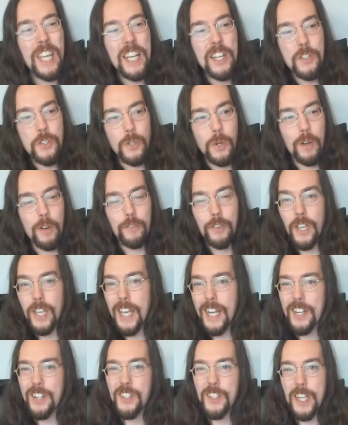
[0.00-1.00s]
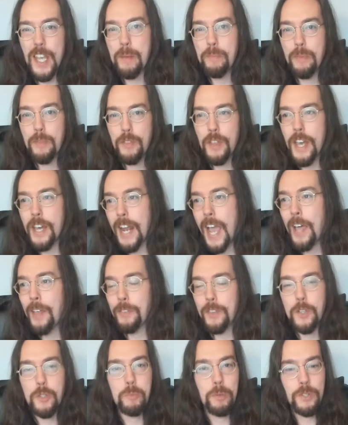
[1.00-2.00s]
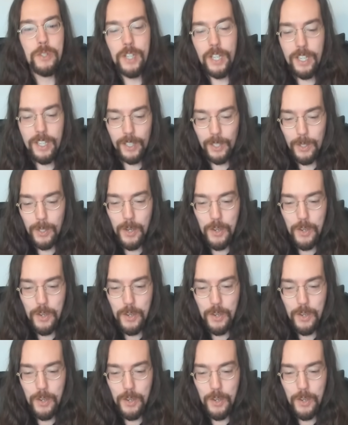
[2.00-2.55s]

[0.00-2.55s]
So if you get a tip that at this particular